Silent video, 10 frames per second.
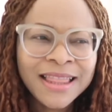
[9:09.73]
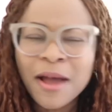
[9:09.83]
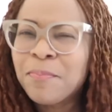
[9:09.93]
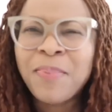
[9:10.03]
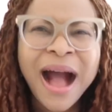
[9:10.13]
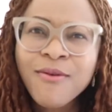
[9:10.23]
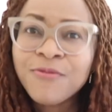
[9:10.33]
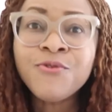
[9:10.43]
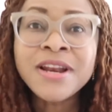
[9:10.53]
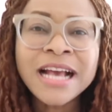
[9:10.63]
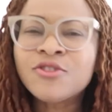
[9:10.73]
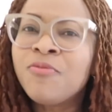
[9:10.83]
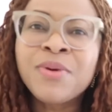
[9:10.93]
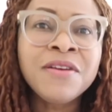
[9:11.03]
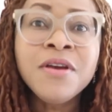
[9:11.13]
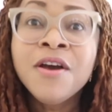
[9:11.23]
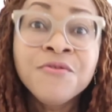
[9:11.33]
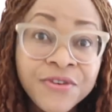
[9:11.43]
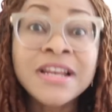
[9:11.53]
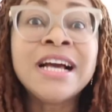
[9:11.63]
The powerfulness of being
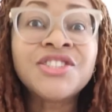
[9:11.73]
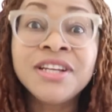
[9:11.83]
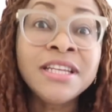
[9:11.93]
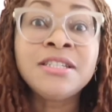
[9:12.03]
financially